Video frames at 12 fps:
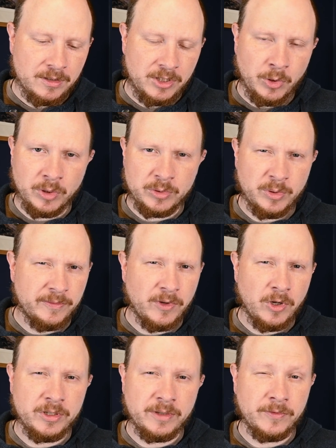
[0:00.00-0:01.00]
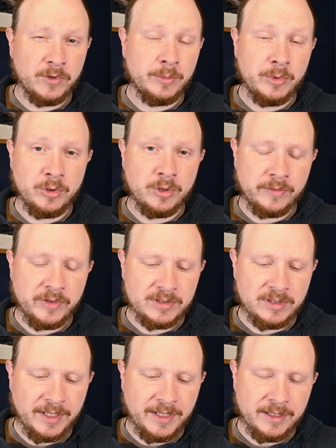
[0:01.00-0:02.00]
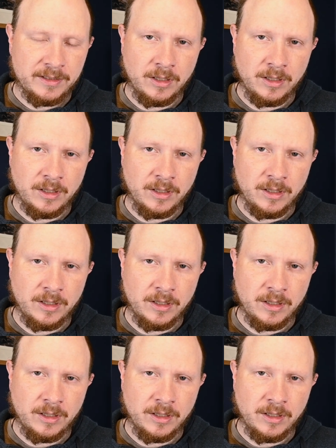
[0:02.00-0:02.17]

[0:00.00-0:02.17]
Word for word: You want to avoid a full moon obviously